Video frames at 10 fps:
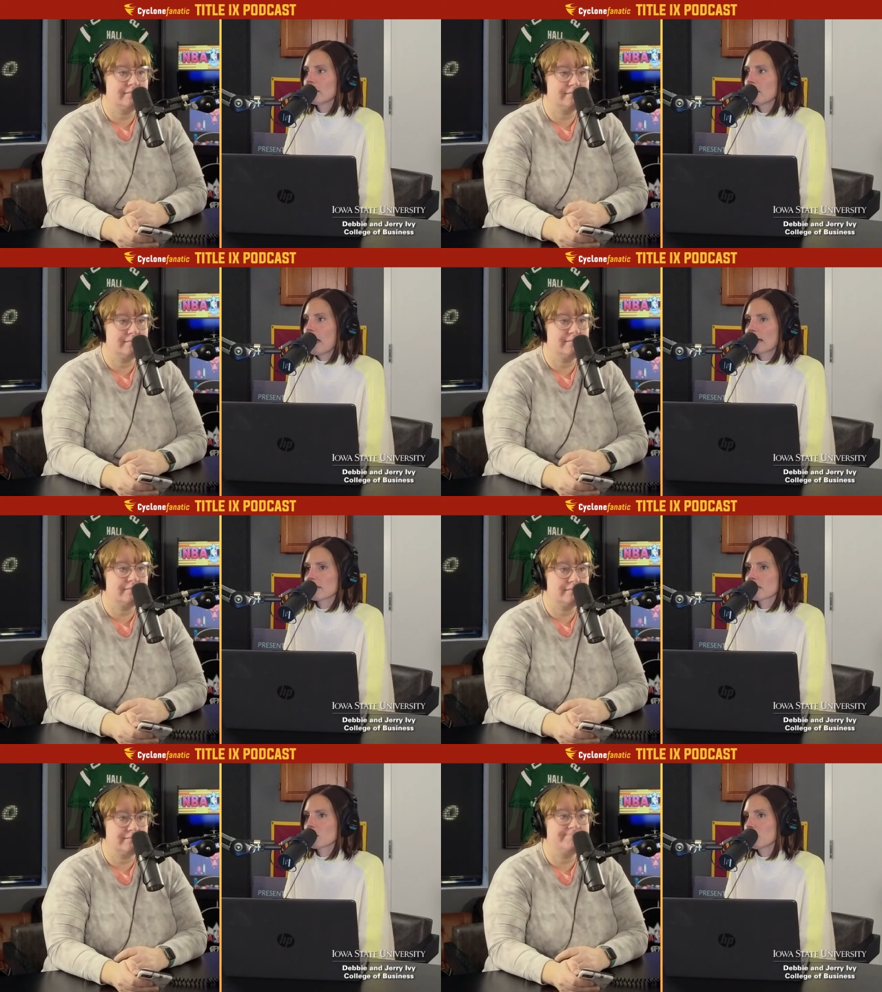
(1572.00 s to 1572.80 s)

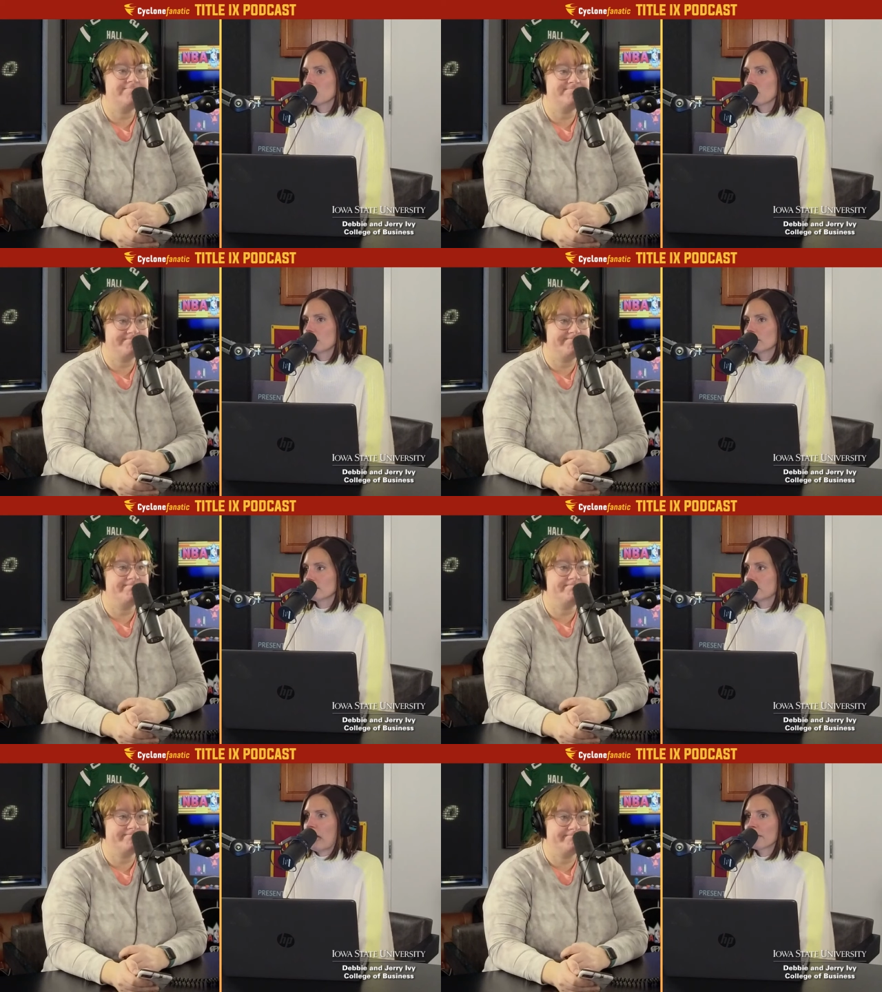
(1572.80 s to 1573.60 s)
Speaker 1: last
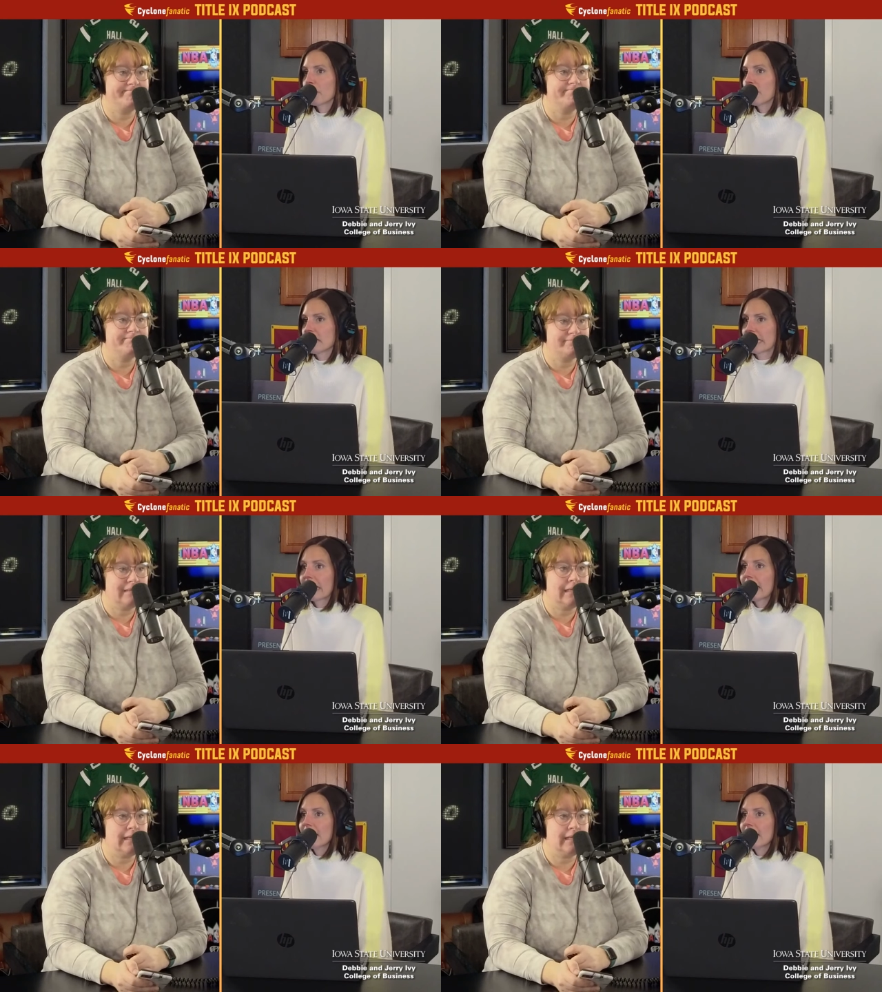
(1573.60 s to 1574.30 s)
I don't know decade.